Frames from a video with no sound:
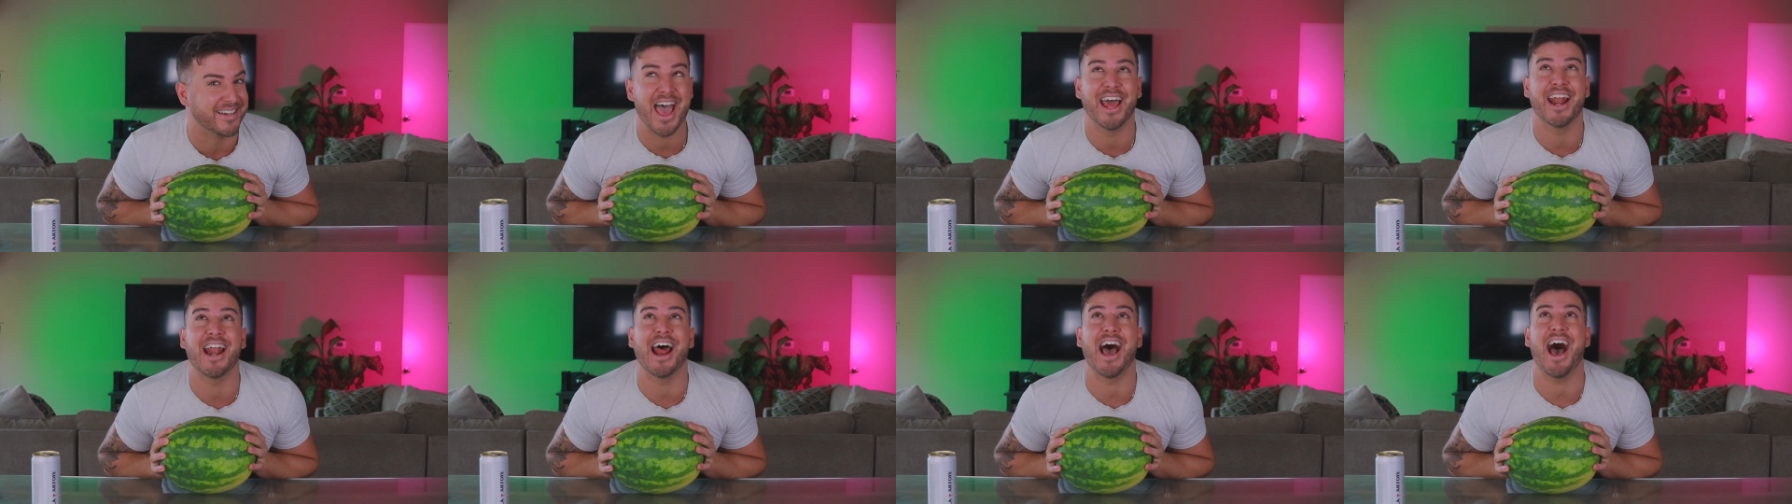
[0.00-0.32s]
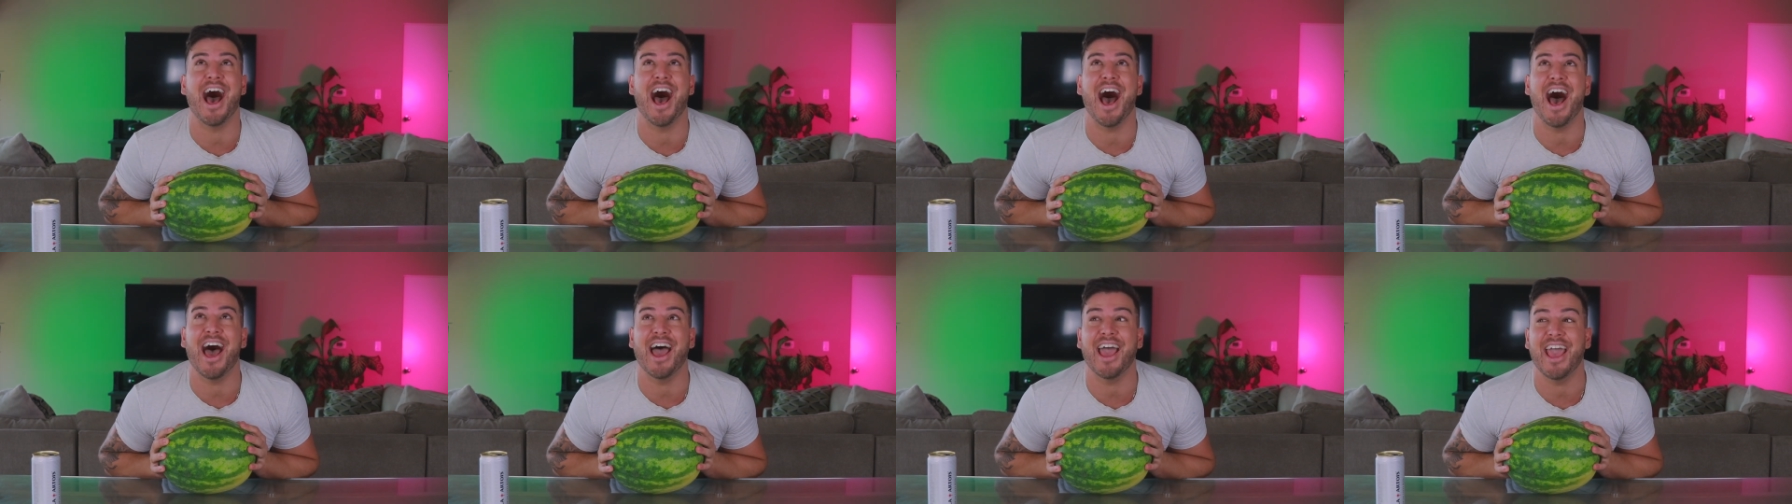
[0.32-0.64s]
And
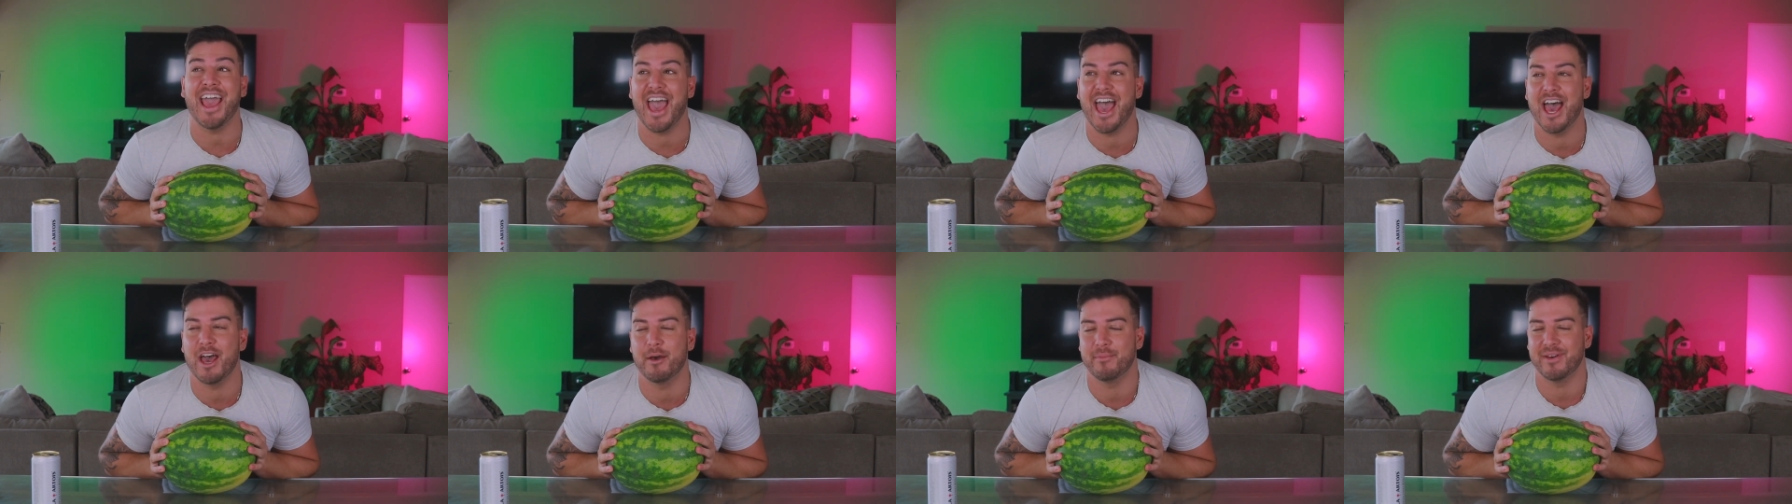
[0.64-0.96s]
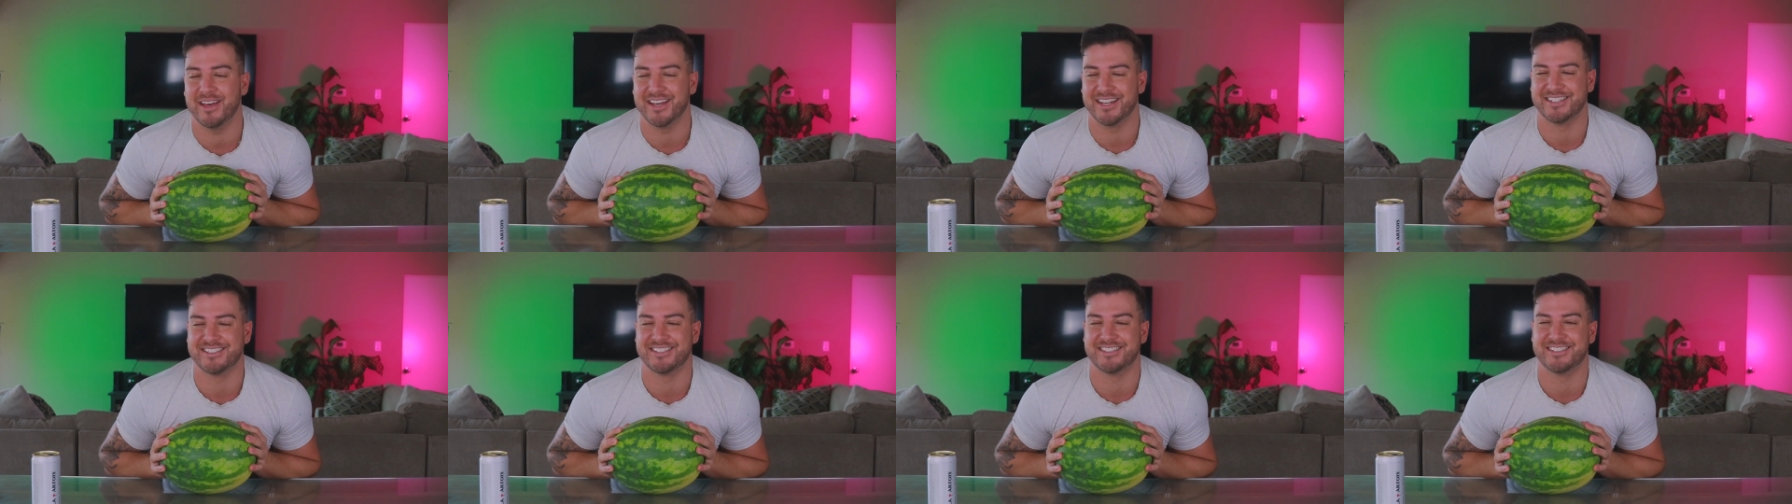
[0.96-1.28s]
I am
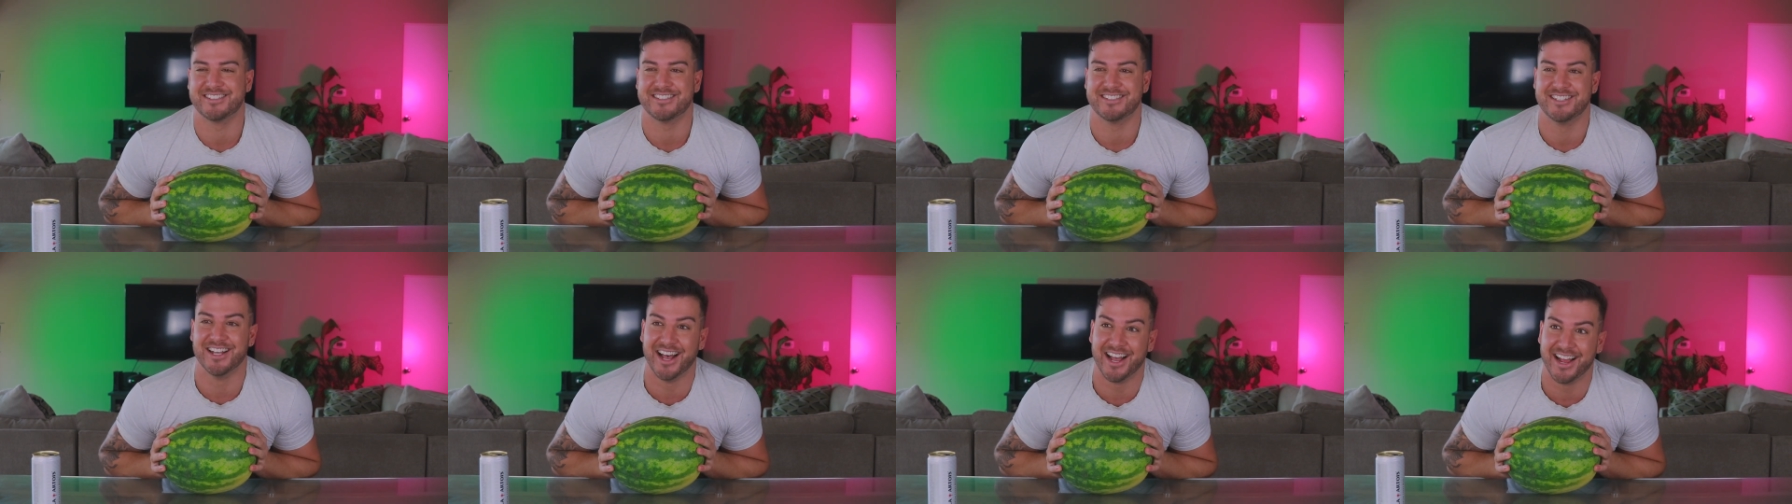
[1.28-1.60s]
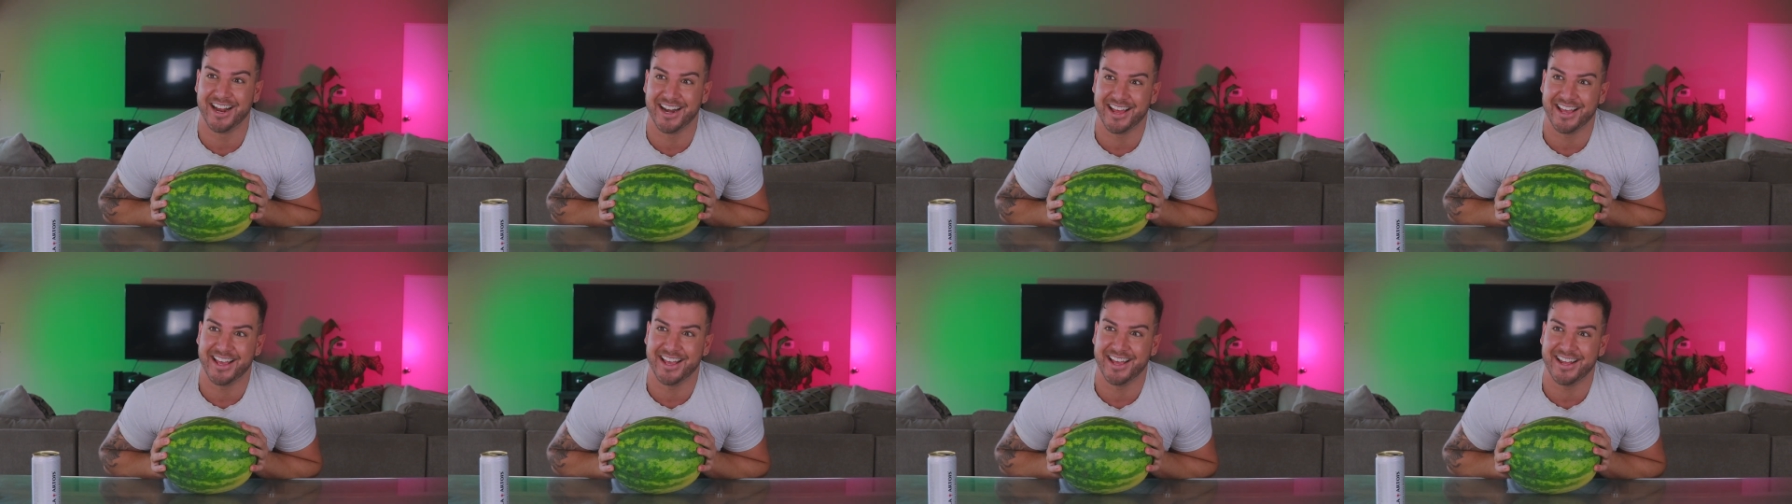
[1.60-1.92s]

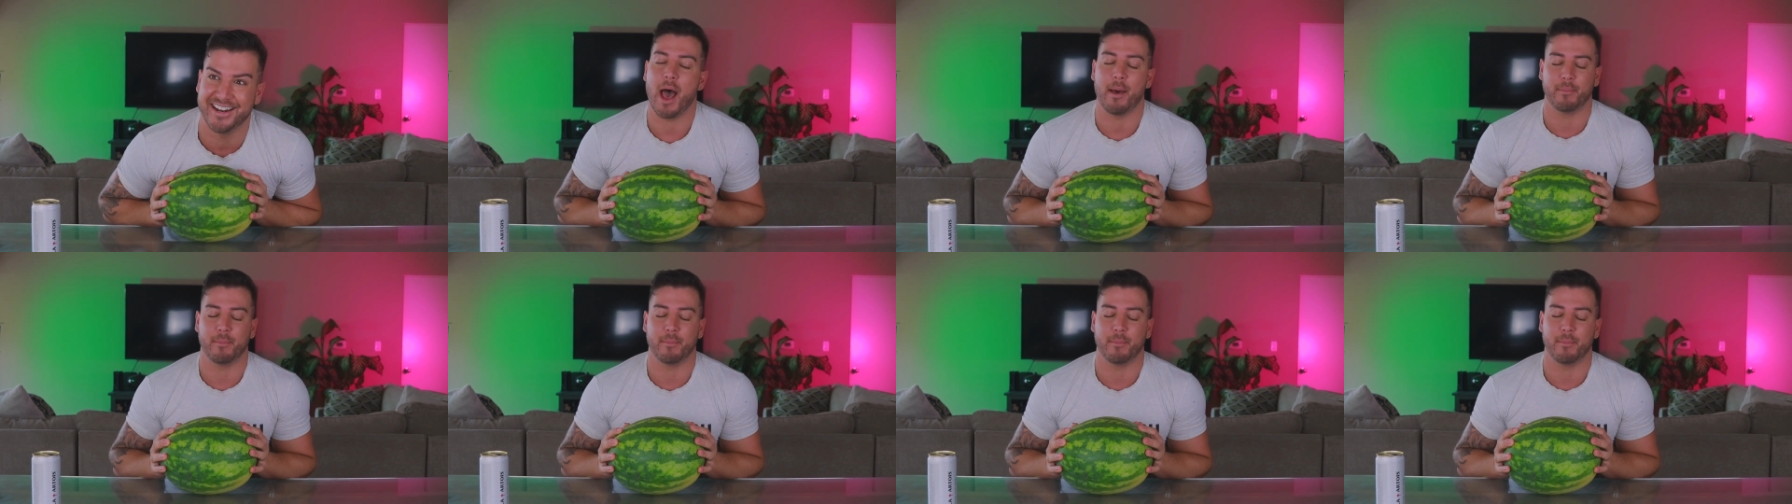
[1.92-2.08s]
excited.